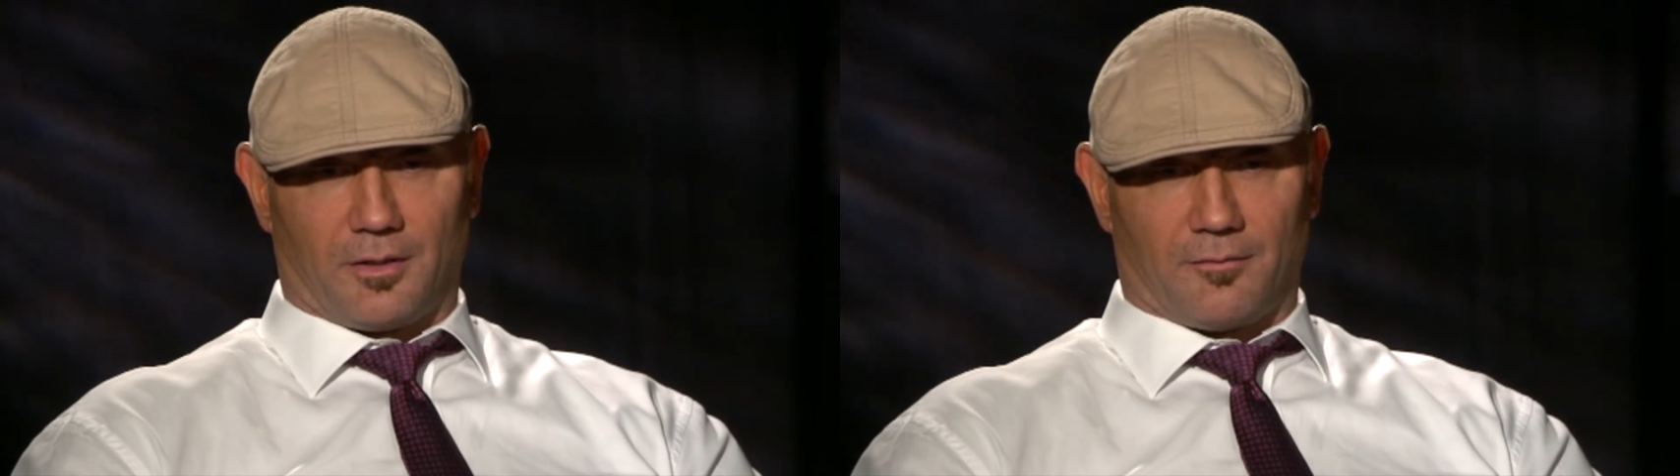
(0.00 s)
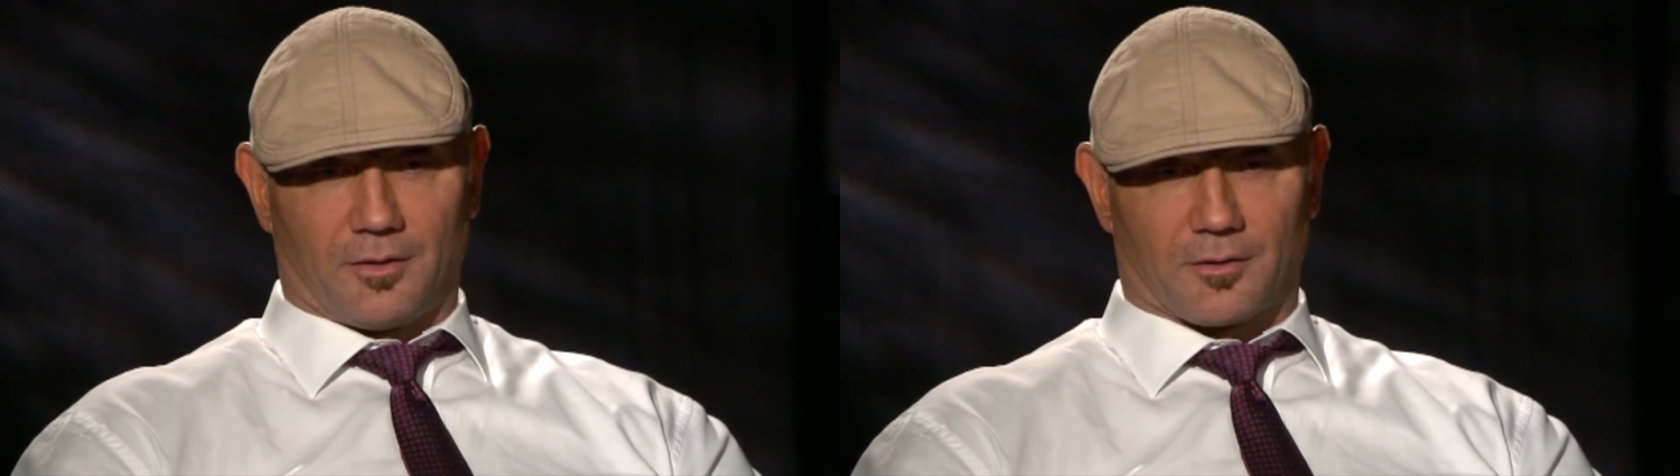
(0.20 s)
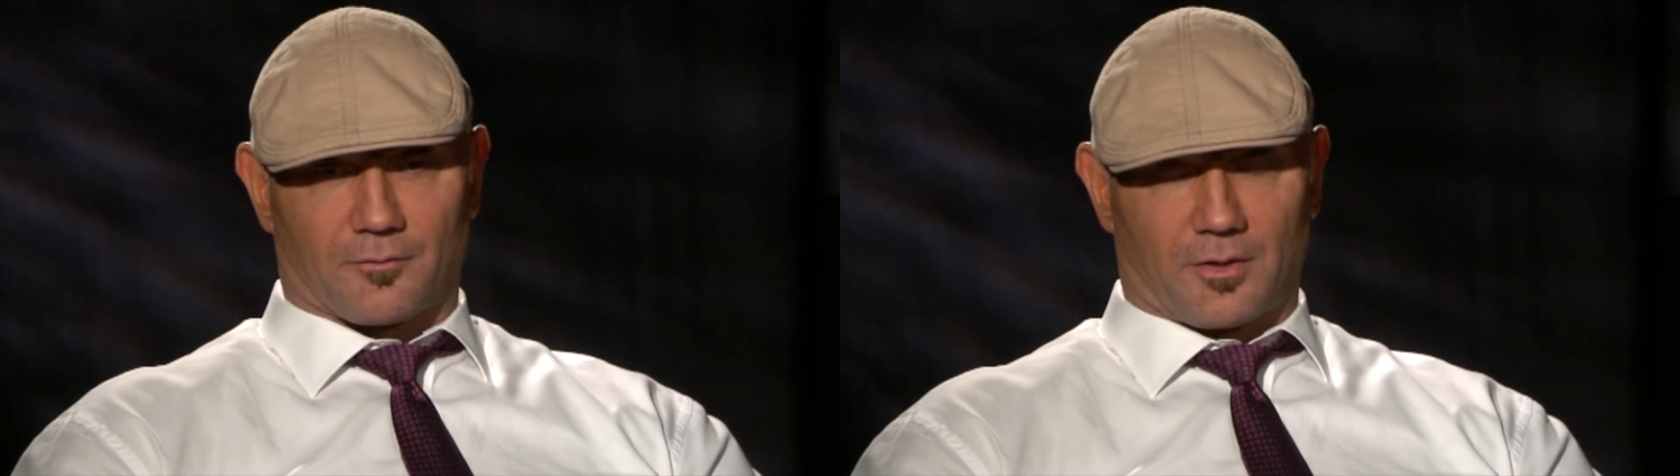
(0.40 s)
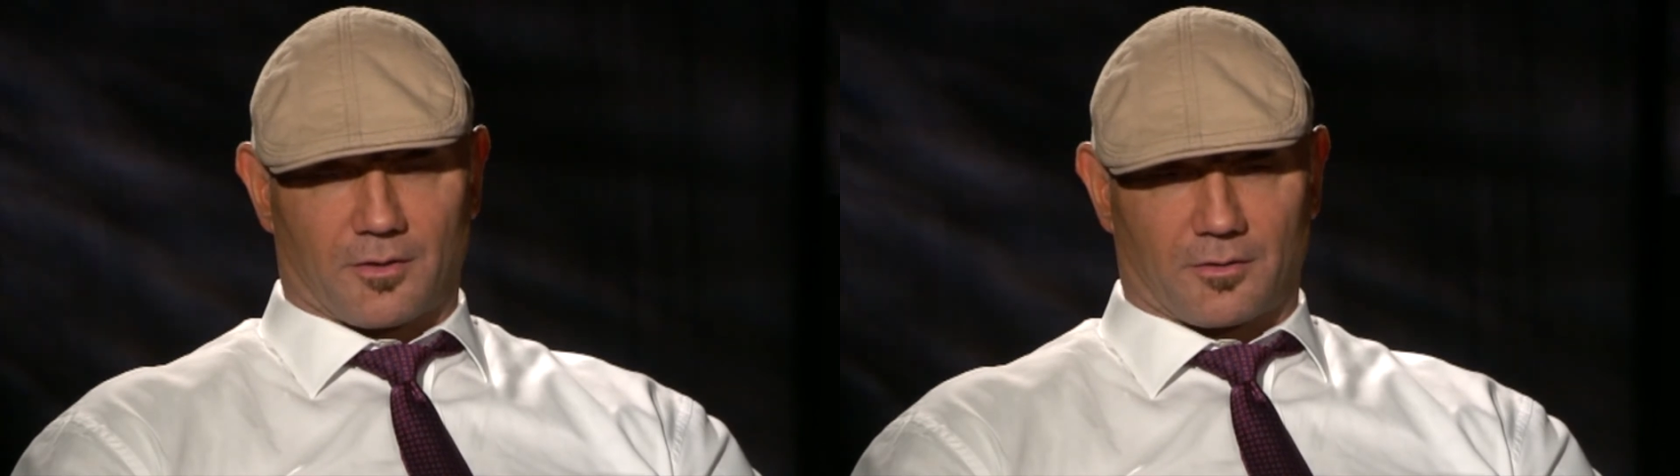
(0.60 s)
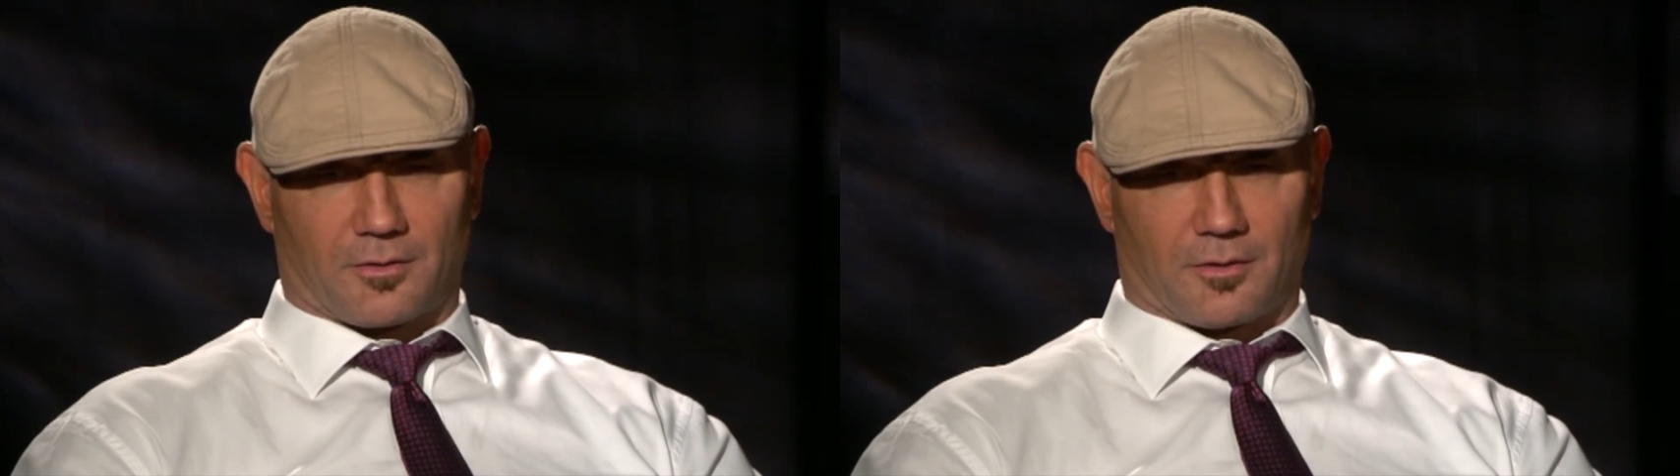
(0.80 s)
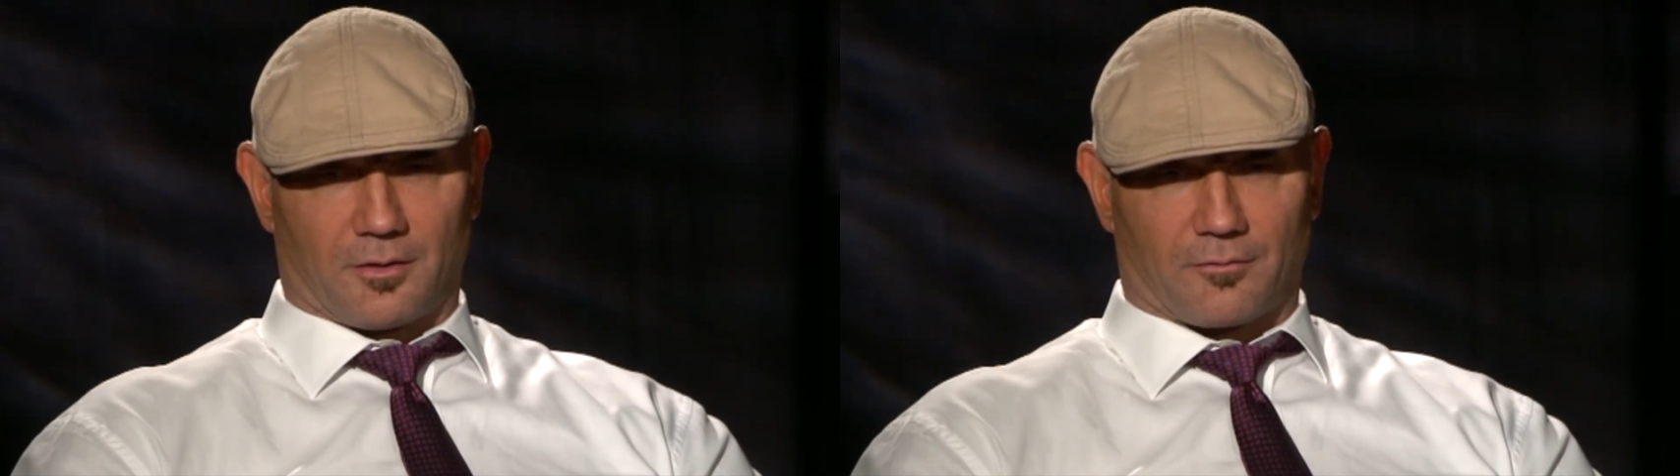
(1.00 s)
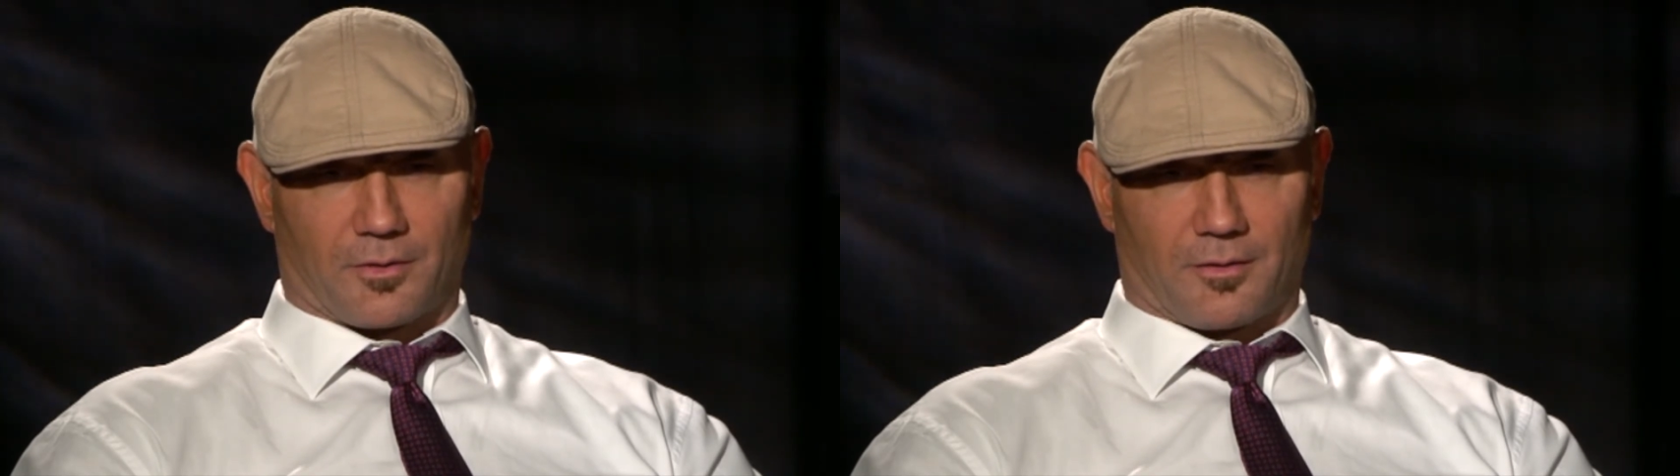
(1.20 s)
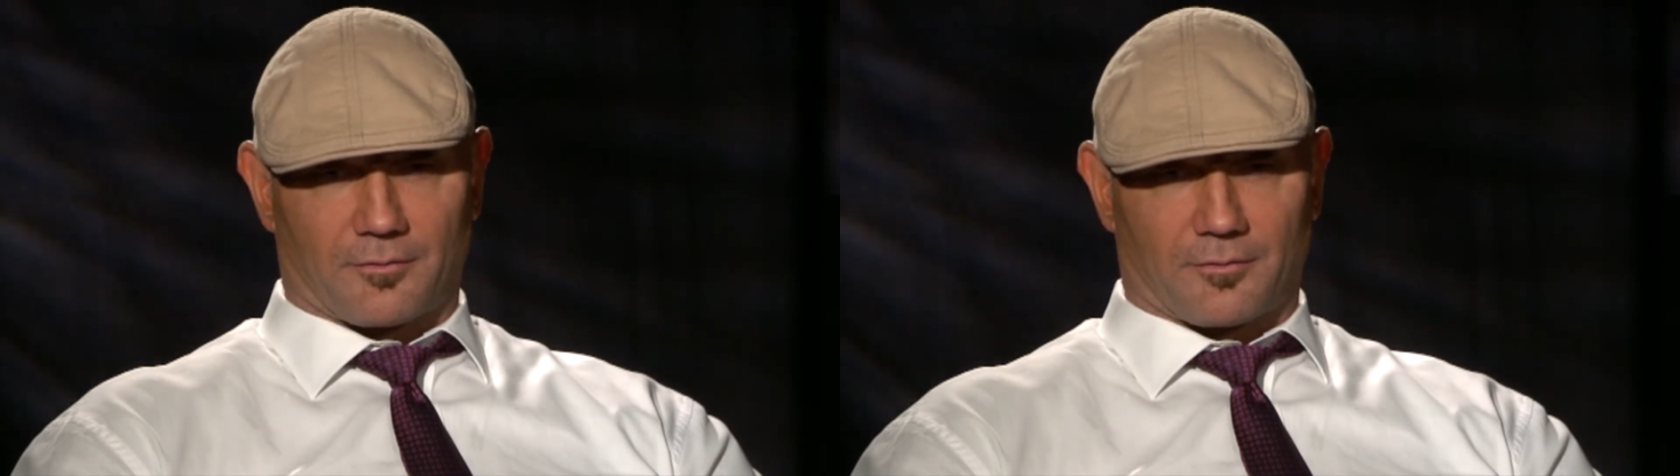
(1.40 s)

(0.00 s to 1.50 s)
even as far as delivery